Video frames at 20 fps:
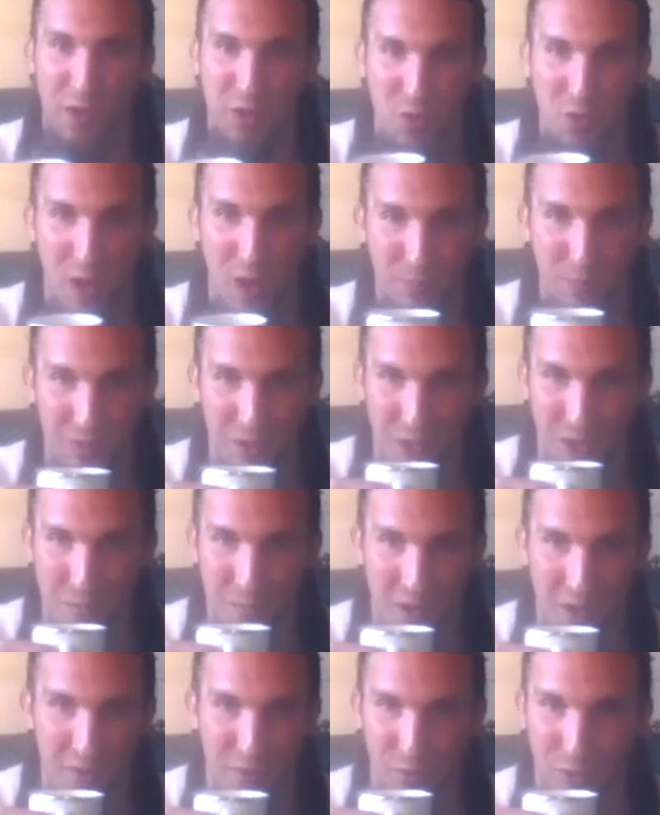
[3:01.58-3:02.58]
dropped oh, it
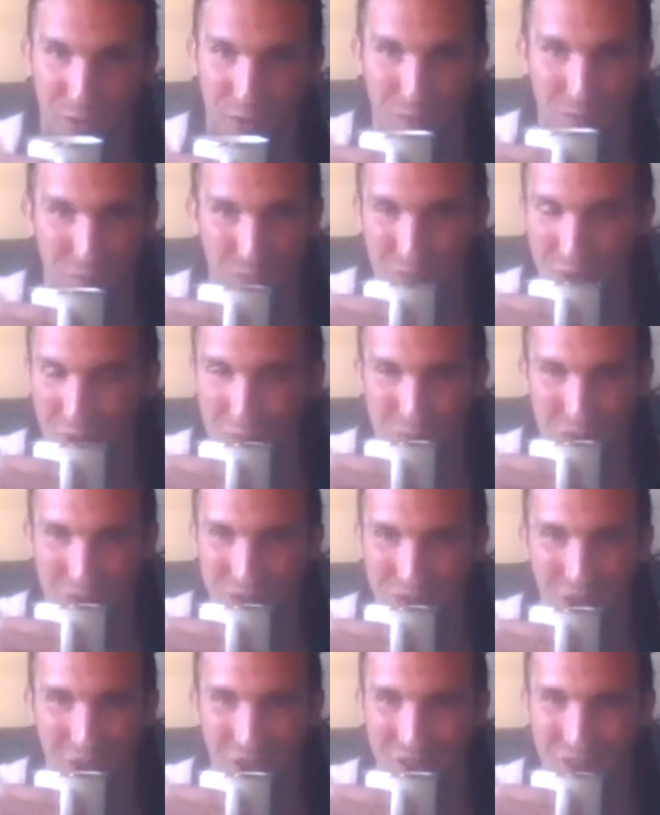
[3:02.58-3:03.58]
on my foot, I'd be
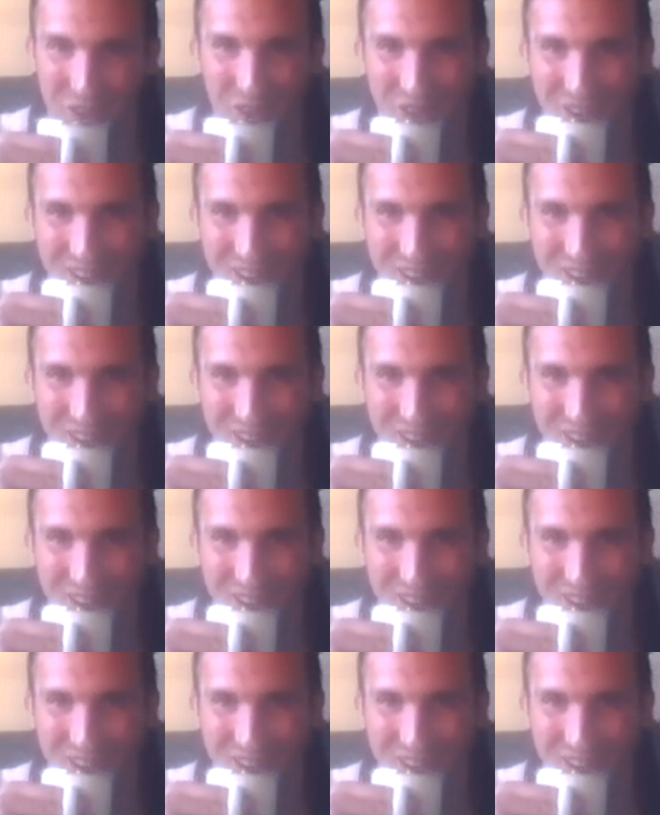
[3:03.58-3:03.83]
done.